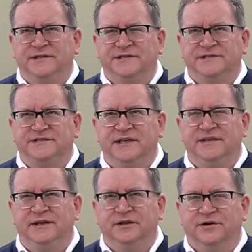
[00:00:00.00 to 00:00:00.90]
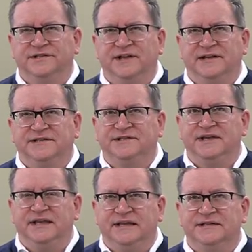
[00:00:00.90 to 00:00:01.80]
It's a singular. It's not
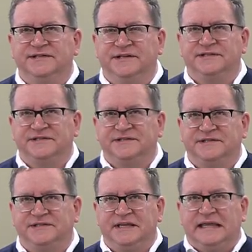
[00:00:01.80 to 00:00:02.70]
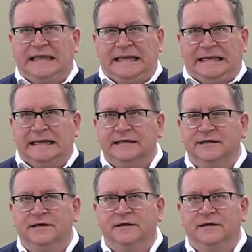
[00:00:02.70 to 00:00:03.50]
seeds. It's seed.